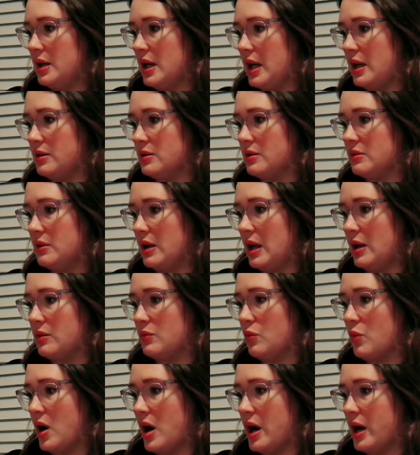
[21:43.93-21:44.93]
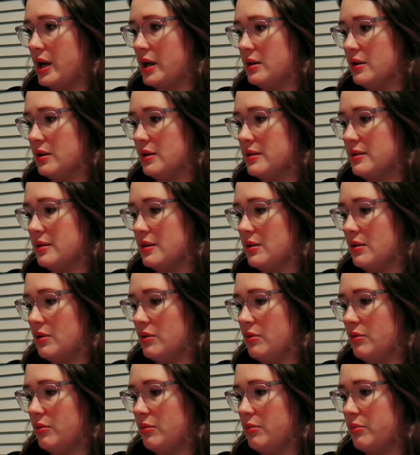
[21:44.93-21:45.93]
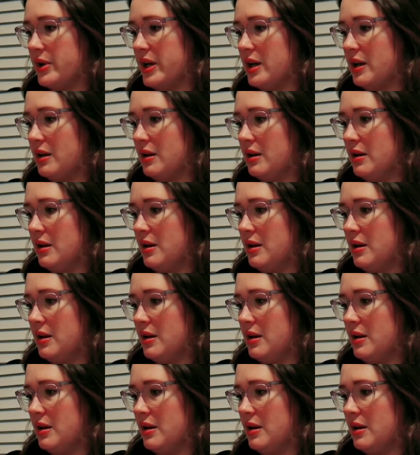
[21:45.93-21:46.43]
and, and wide also. But